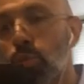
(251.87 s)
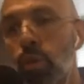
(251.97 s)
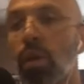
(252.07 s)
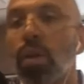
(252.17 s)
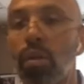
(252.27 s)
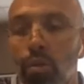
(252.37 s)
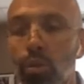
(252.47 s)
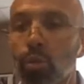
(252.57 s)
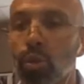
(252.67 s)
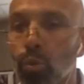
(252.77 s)
super super
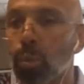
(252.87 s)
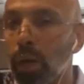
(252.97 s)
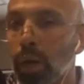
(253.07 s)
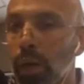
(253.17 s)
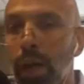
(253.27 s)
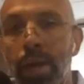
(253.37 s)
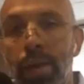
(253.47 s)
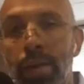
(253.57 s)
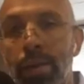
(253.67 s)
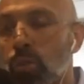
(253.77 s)
smart guy, and we're
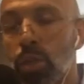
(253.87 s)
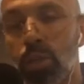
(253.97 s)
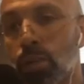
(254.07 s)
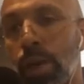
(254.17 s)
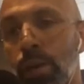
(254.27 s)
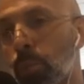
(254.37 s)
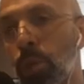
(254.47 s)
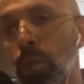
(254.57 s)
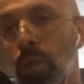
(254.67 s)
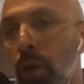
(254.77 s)
just glad he
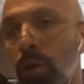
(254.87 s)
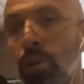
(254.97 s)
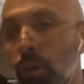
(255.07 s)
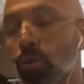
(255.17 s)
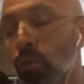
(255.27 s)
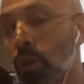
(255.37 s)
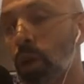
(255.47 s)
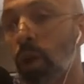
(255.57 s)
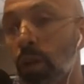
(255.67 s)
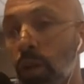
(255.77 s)
partnered with us over here at
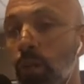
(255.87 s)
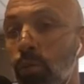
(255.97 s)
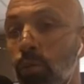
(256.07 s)
Keller Williams.